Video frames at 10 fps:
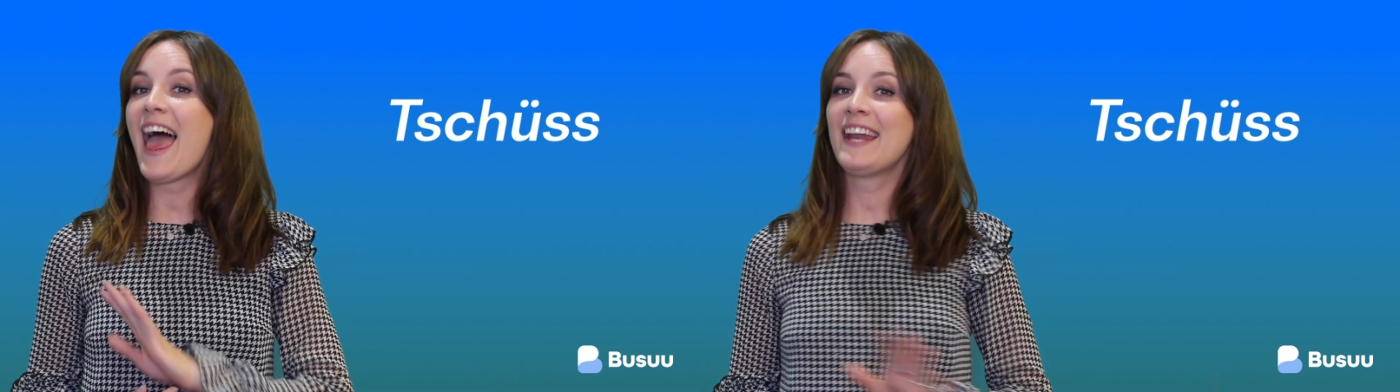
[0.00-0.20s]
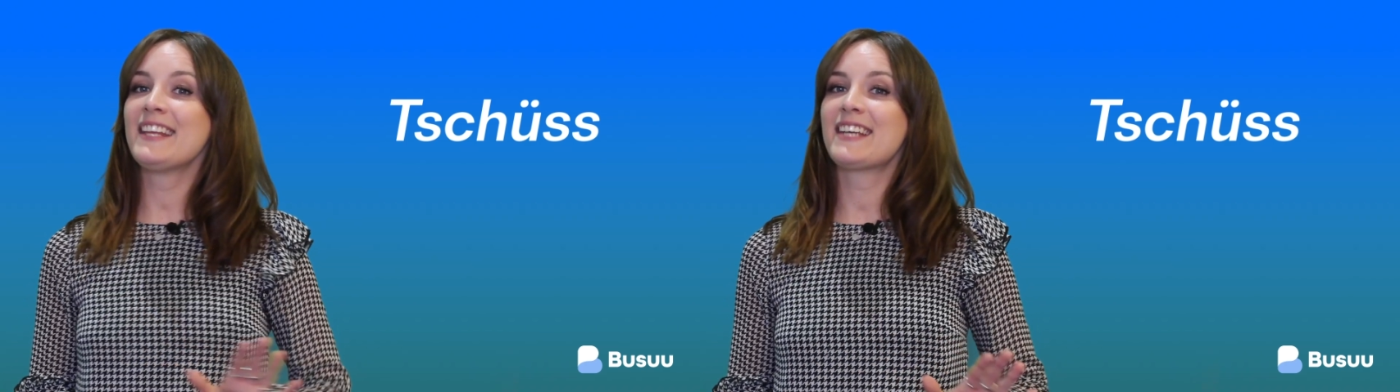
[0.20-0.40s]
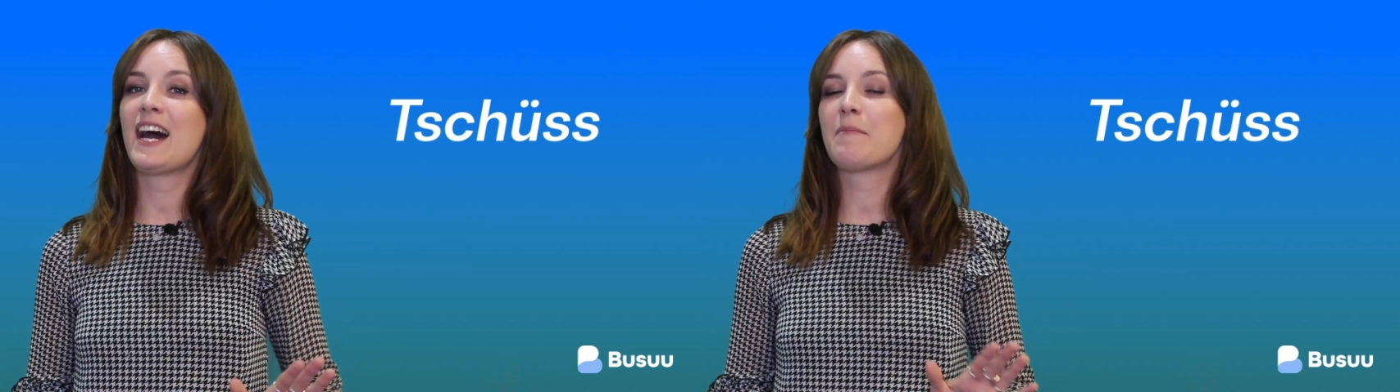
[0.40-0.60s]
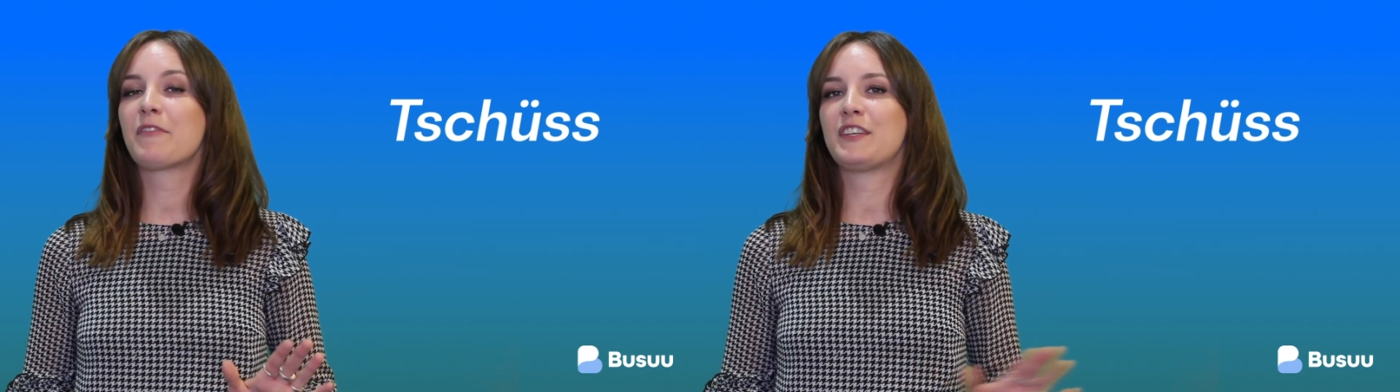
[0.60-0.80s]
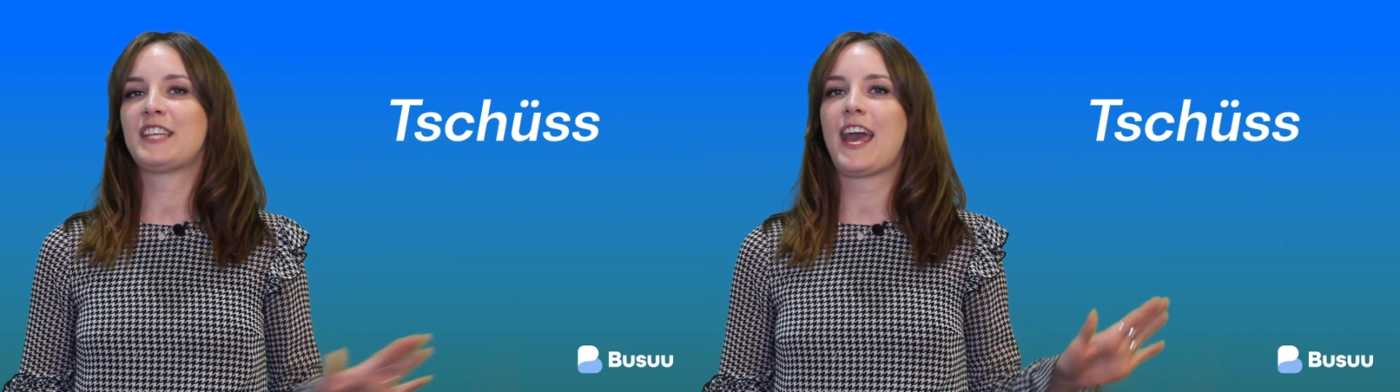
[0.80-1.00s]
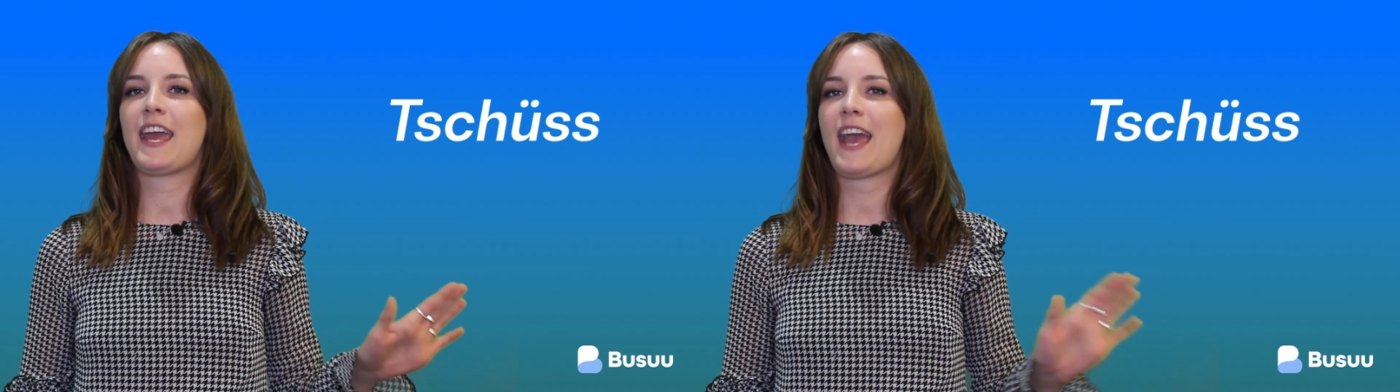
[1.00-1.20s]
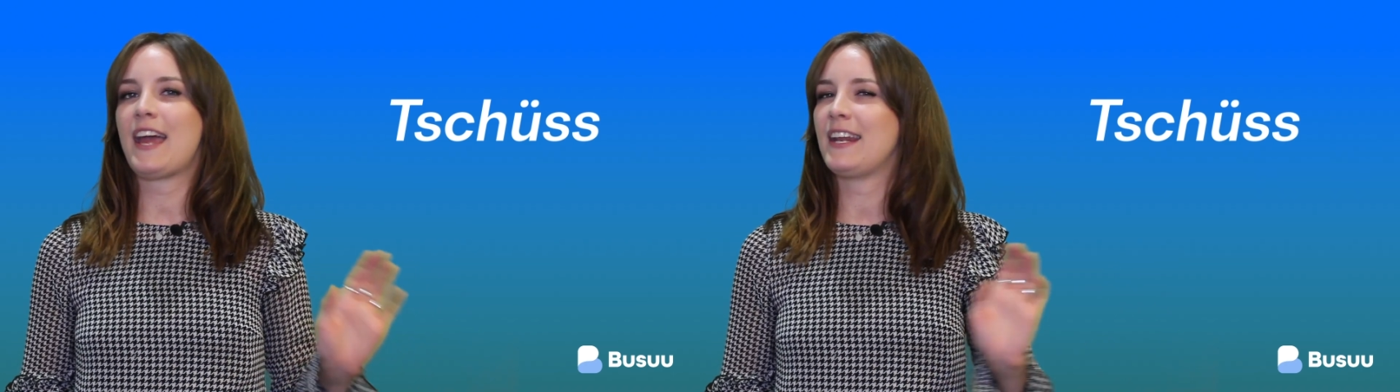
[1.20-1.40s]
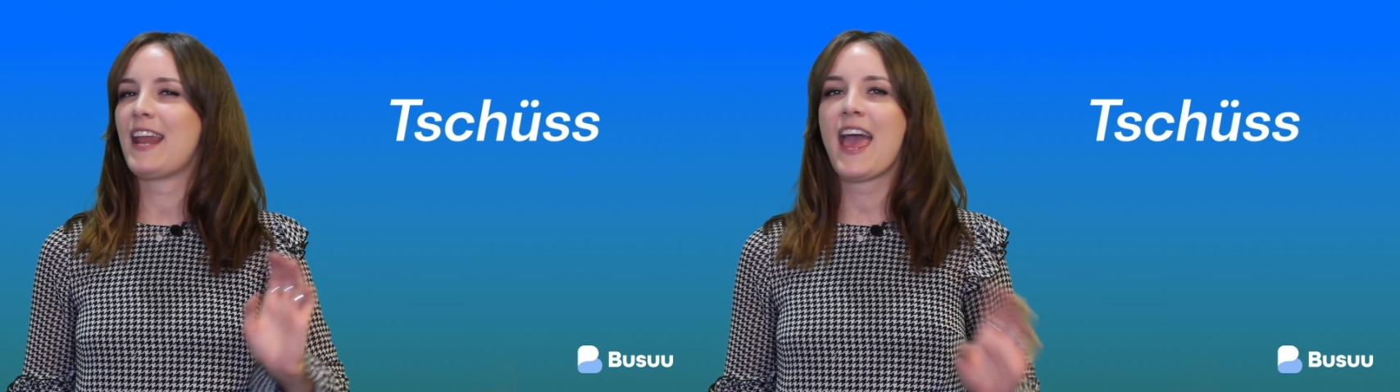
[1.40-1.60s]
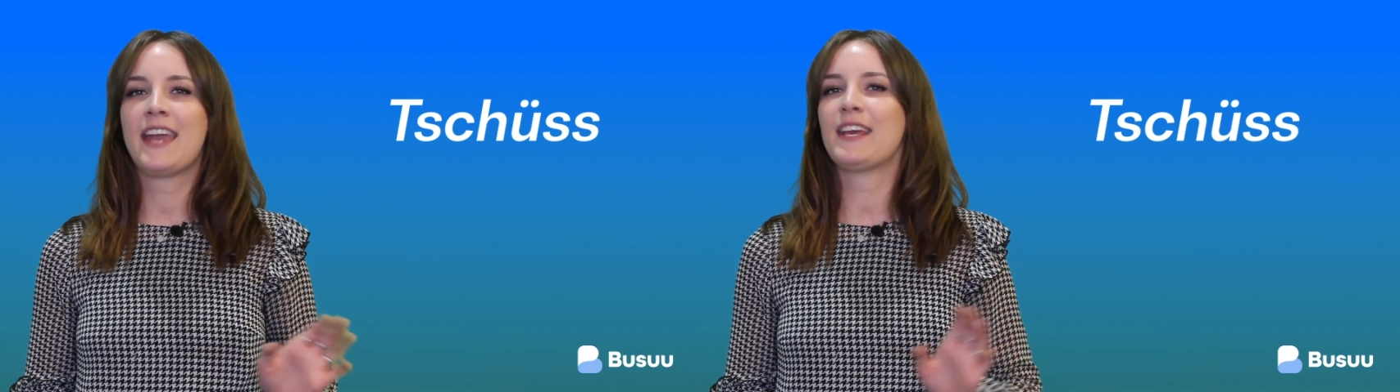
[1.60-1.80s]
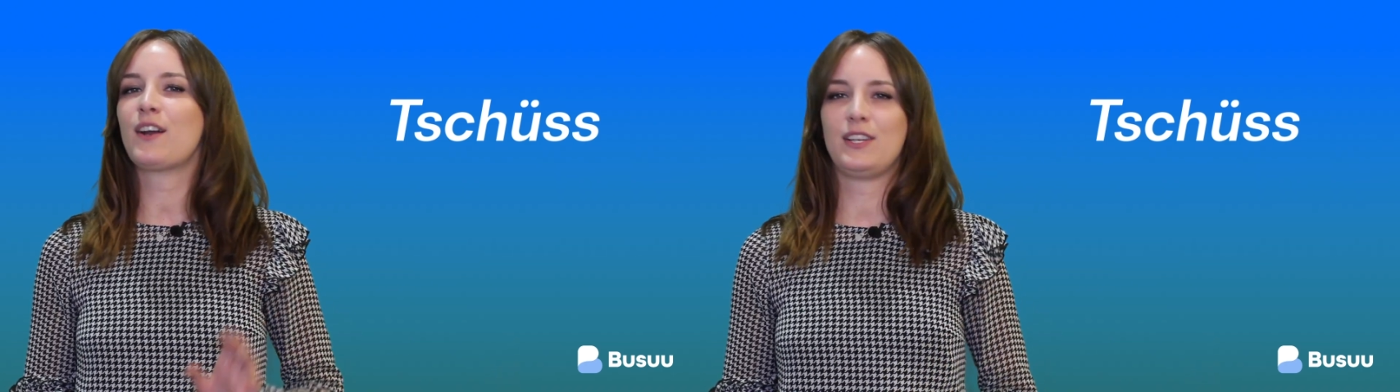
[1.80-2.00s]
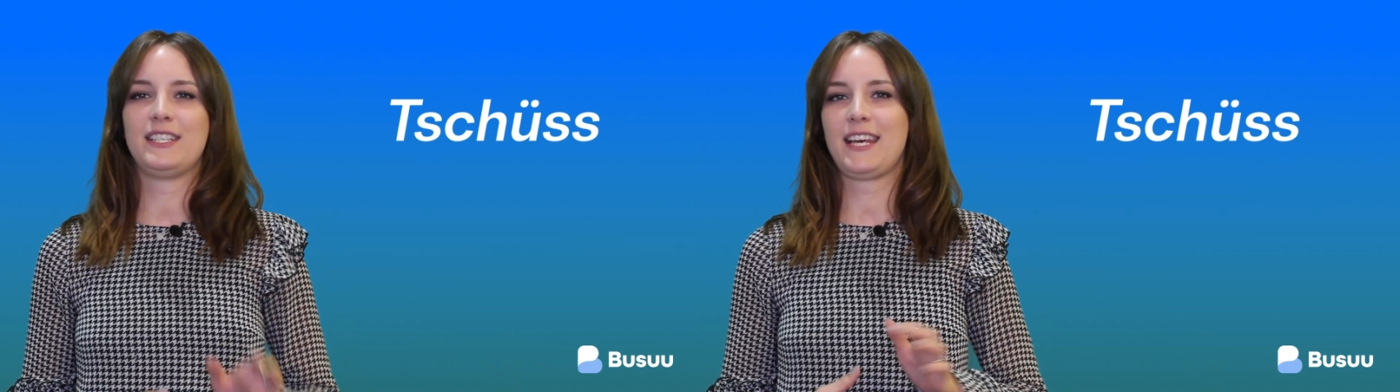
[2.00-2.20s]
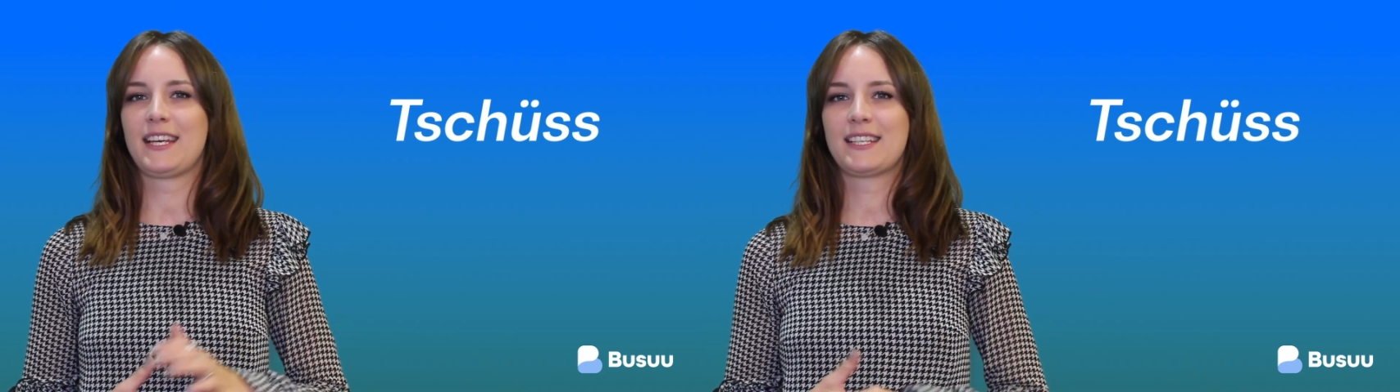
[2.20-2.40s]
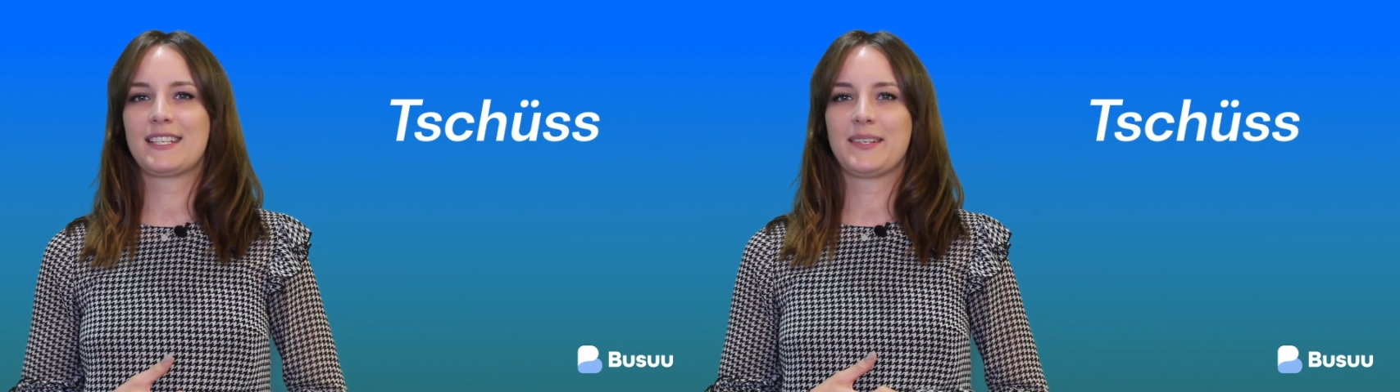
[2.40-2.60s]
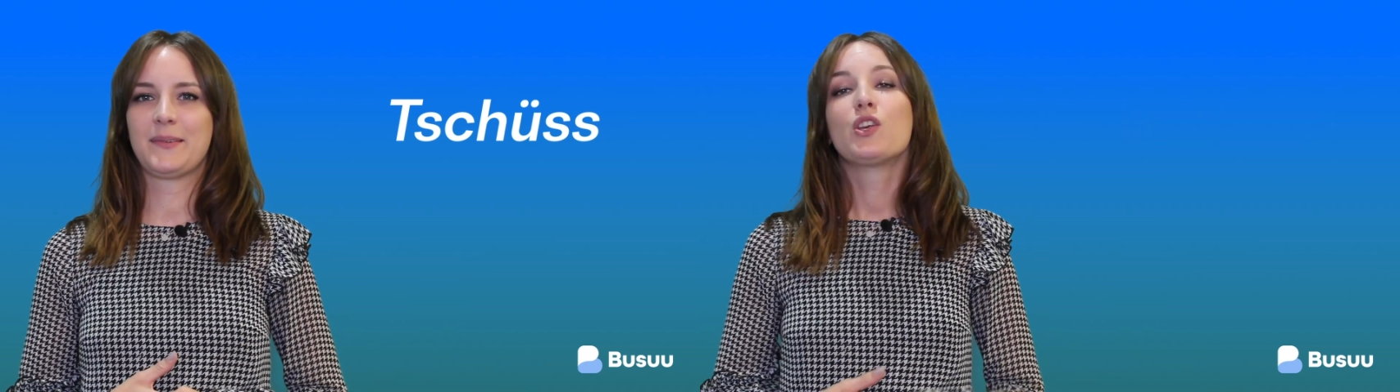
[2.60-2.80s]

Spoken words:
any time of the day and in any context.